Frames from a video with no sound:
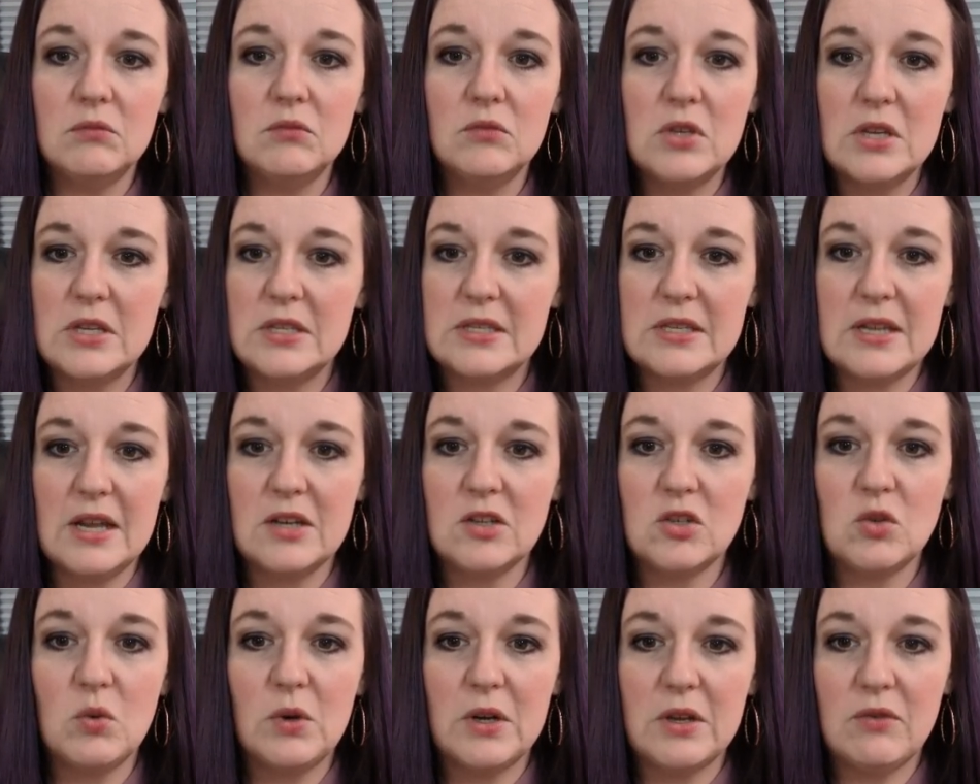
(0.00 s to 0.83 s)
It's not
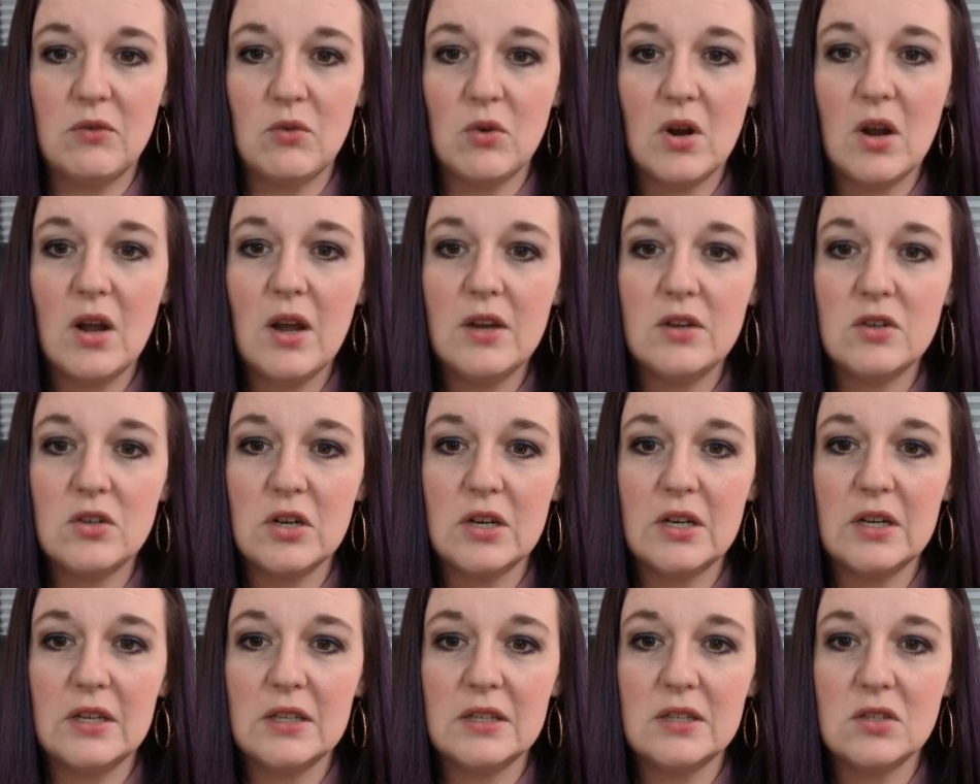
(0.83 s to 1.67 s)

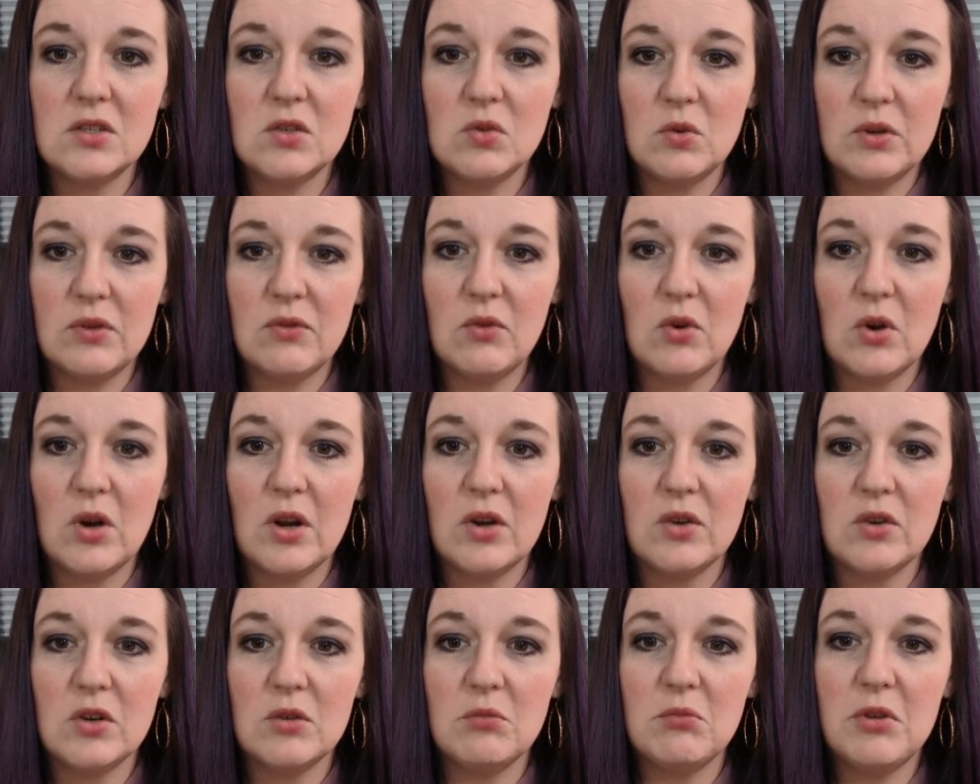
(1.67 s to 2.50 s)
$2,400, it's
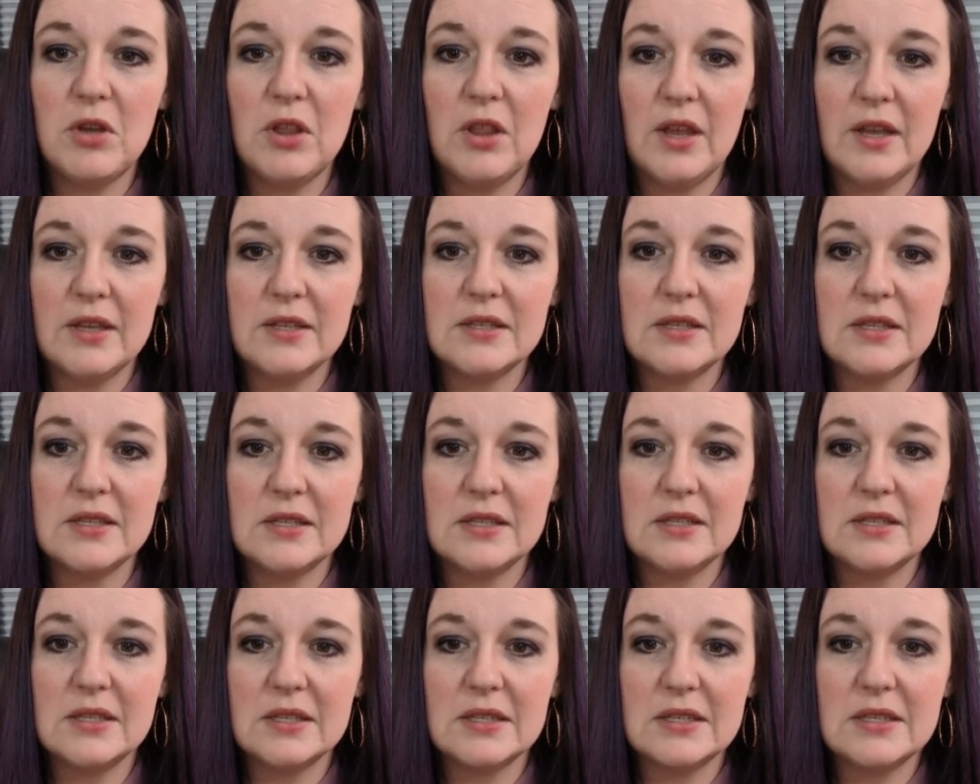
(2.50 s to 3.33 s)
$2,400 plus the
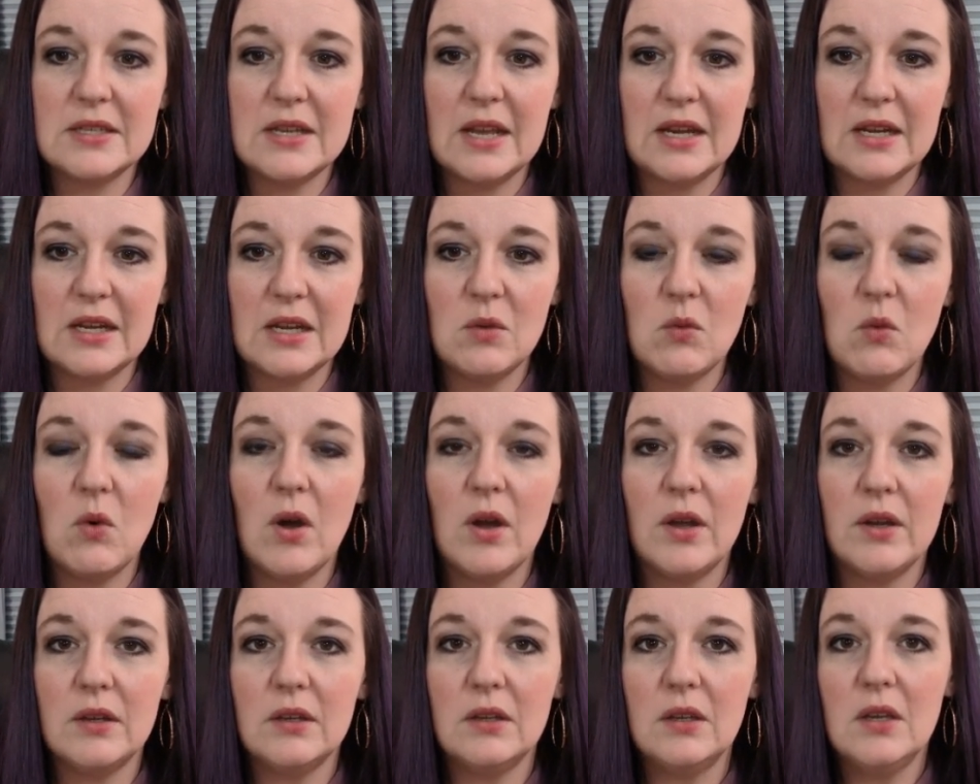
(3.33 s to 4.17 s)

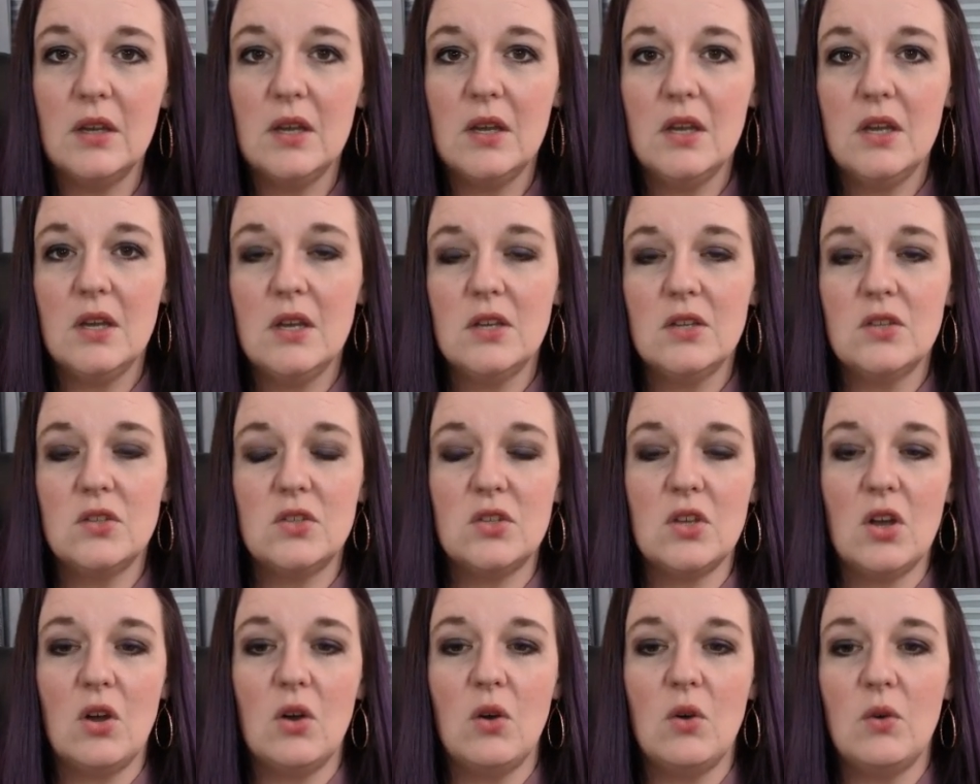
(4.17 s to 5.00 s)
$691.
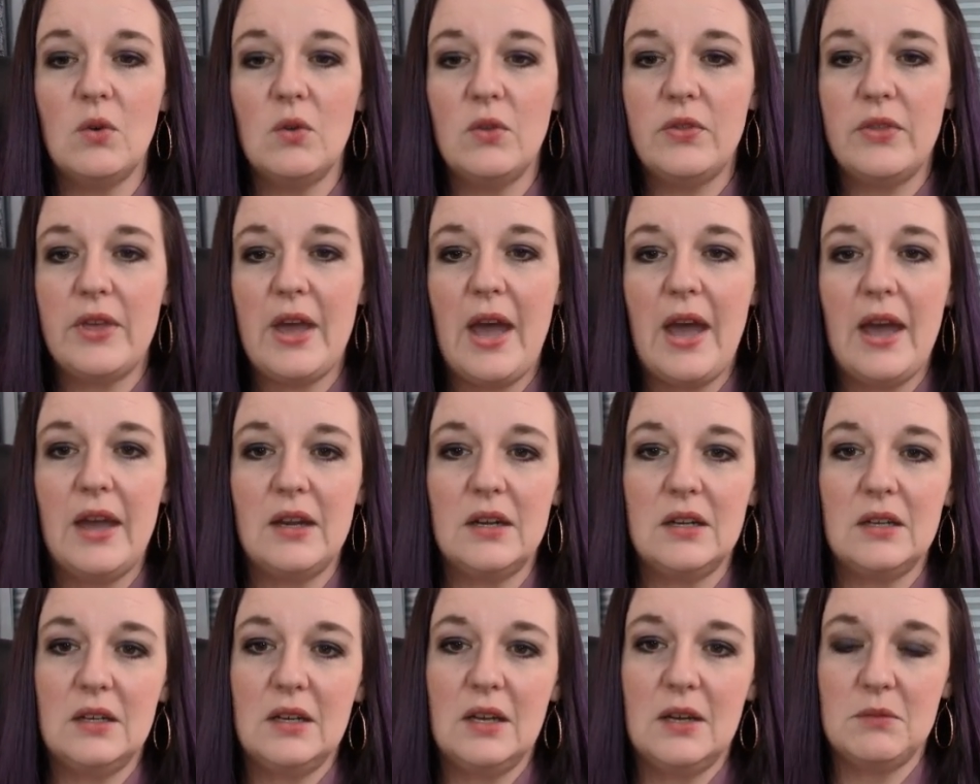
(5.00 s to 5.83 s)
So
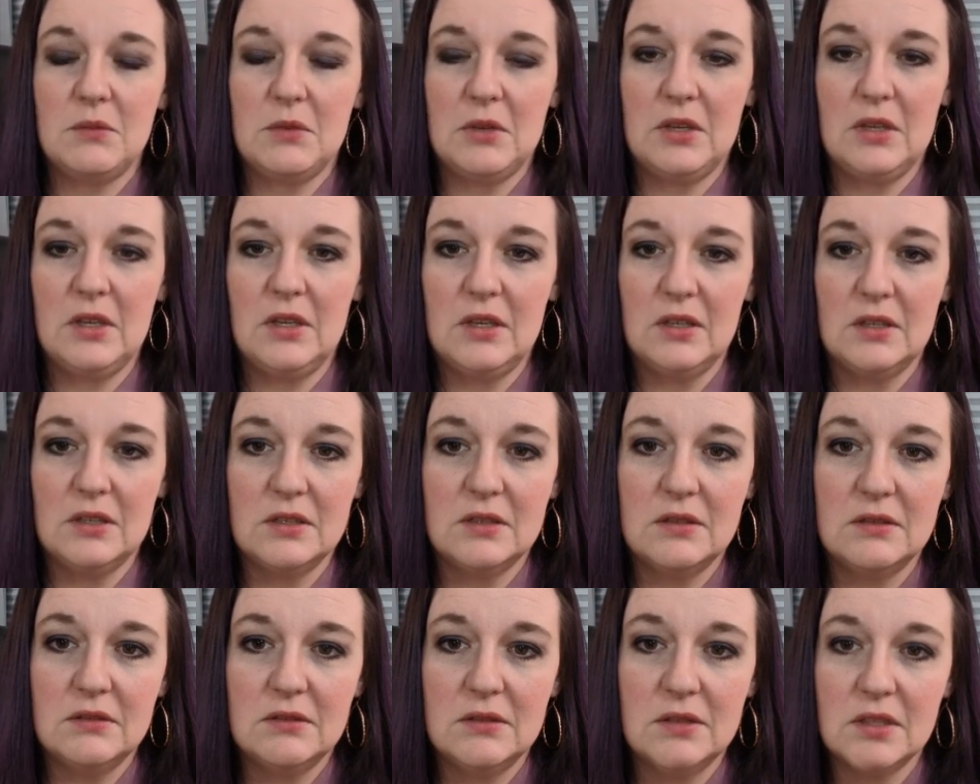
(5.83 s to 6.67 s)
that, I'm gonna
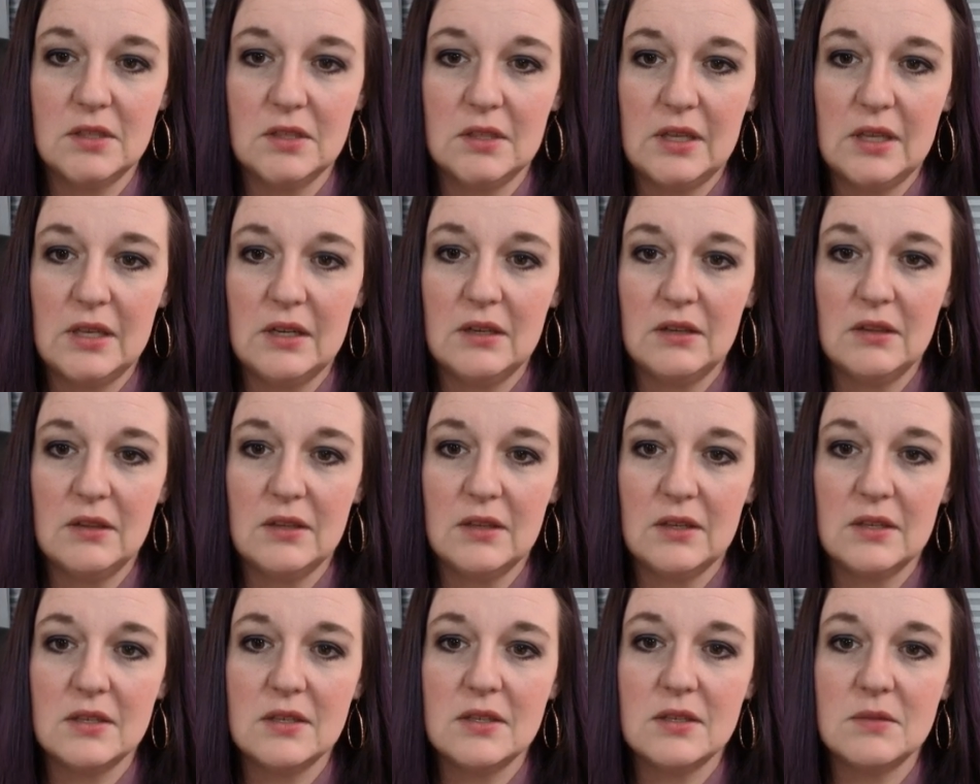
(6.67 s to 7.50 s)
delete
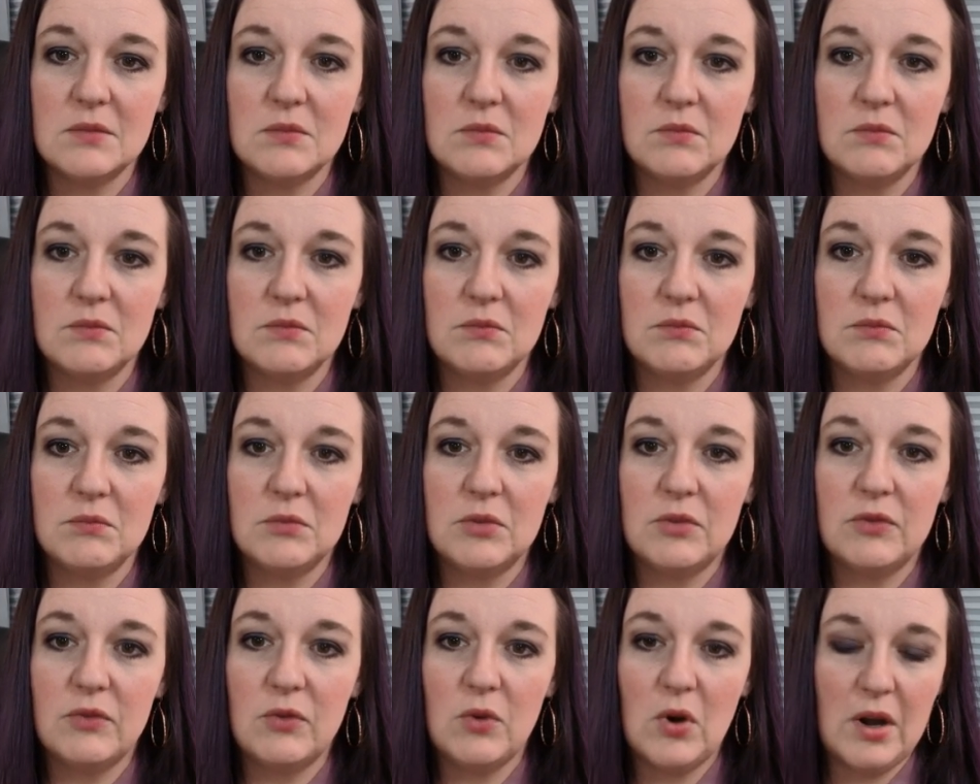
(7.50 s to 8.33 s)
this
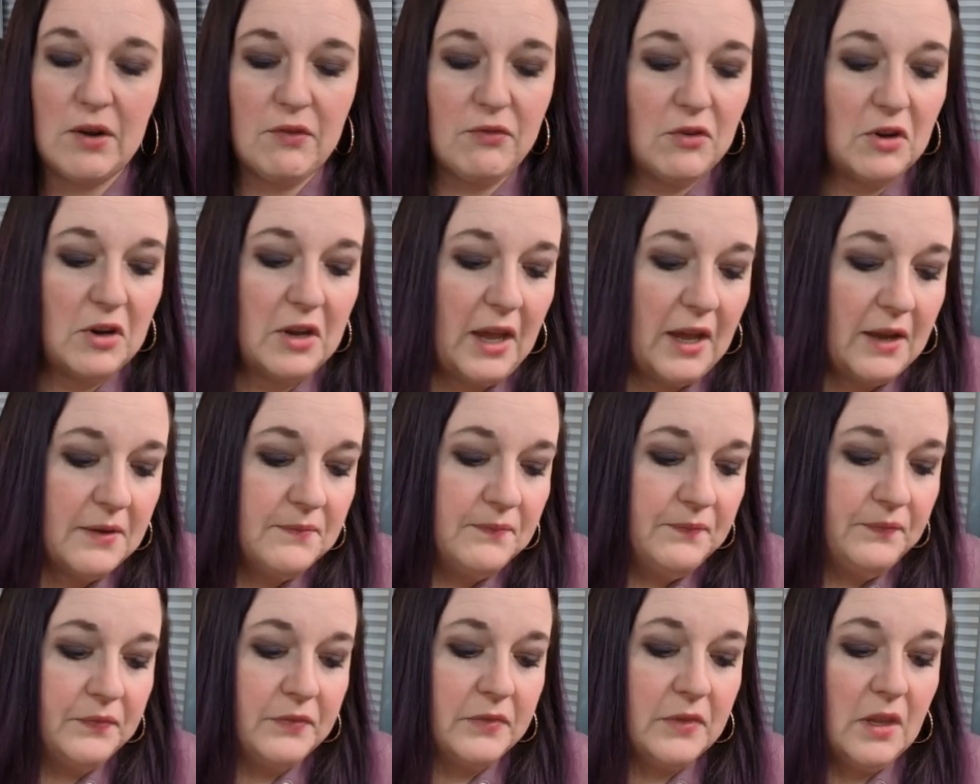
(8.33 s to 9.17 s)
before I forget.